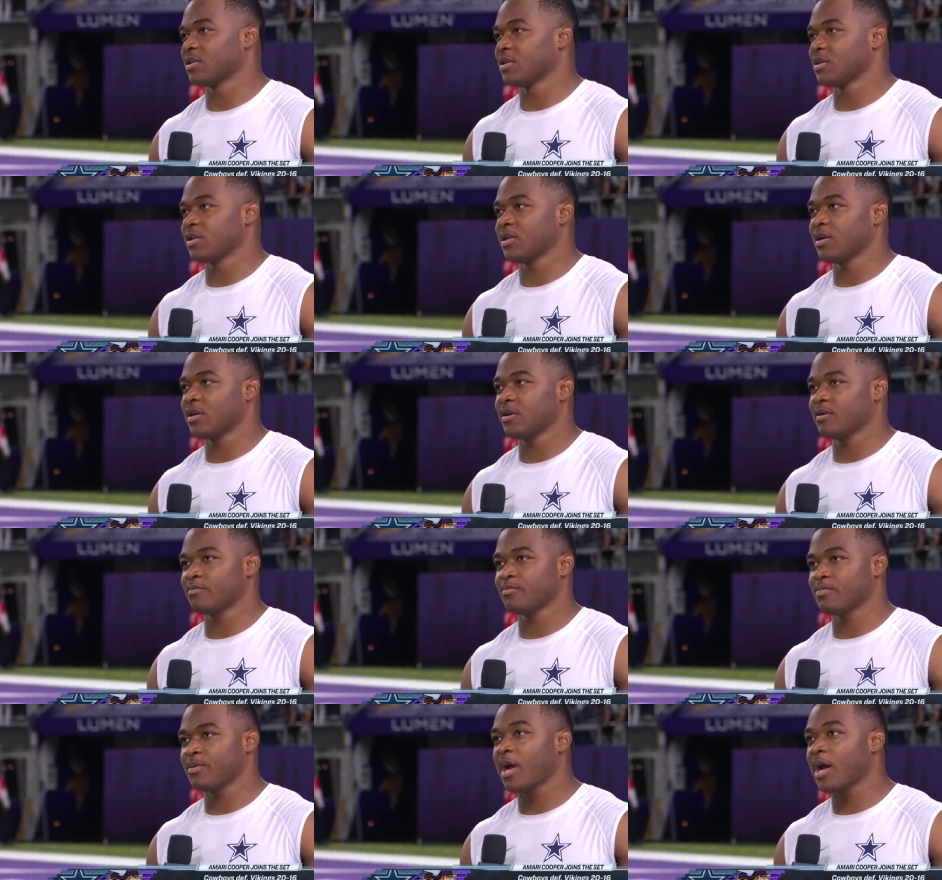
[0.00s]
They're,
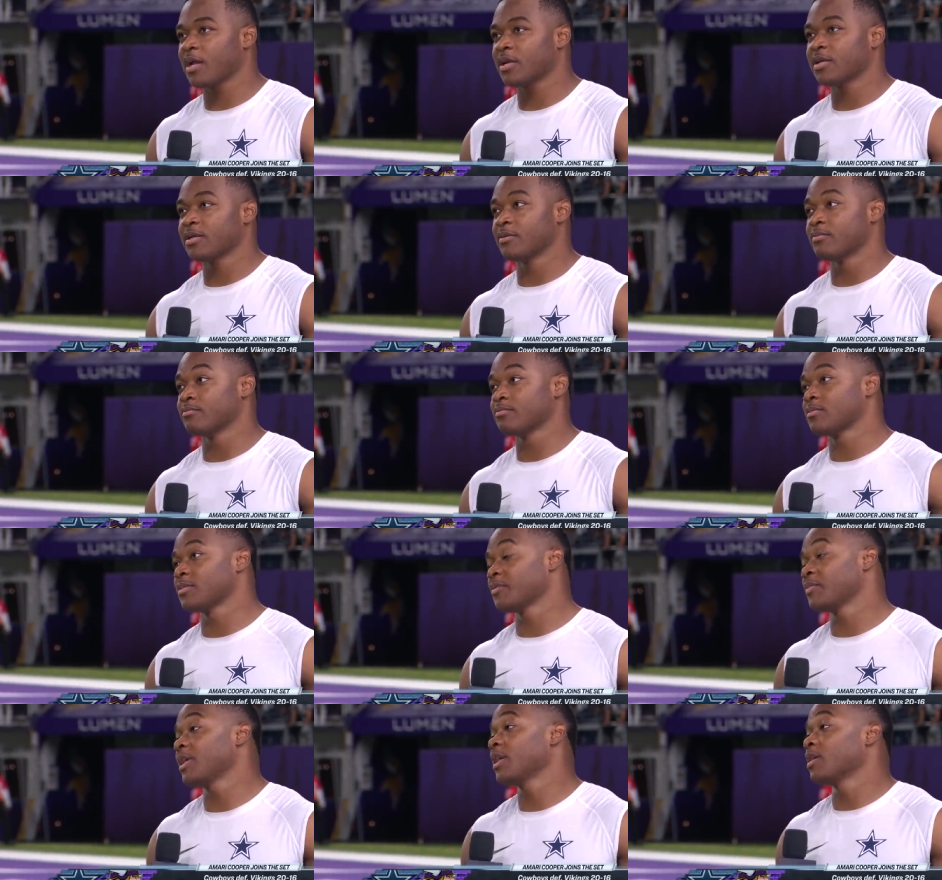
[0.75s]
they're probably the
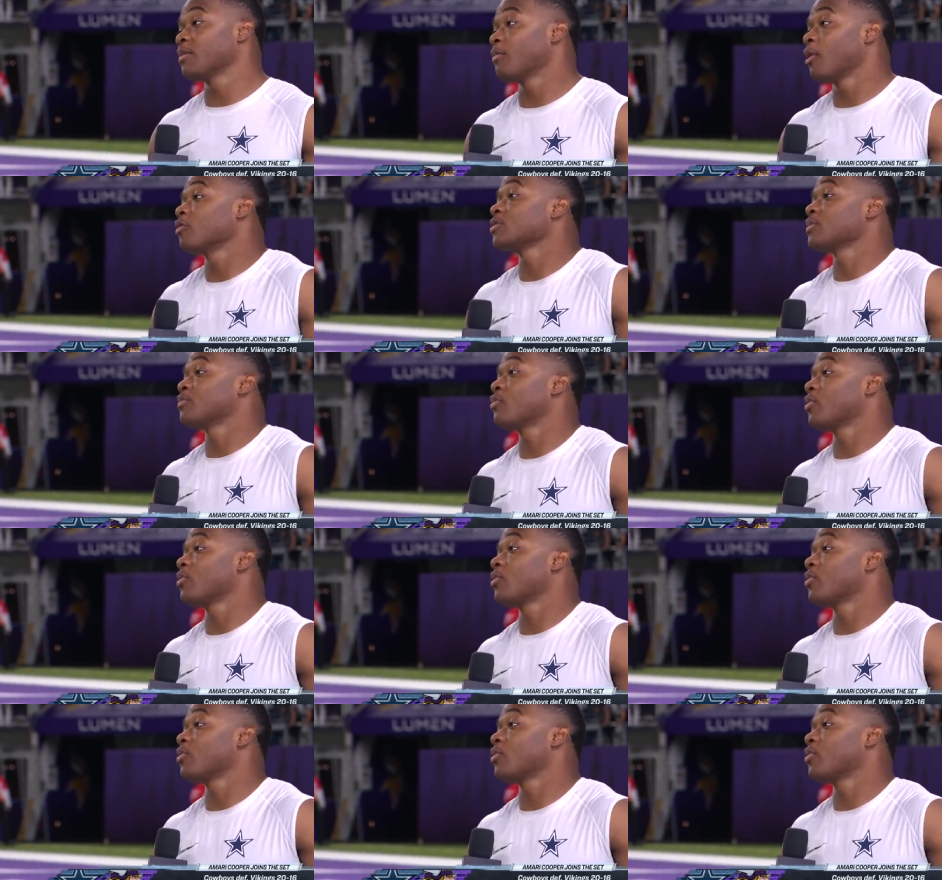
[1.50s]
to me the most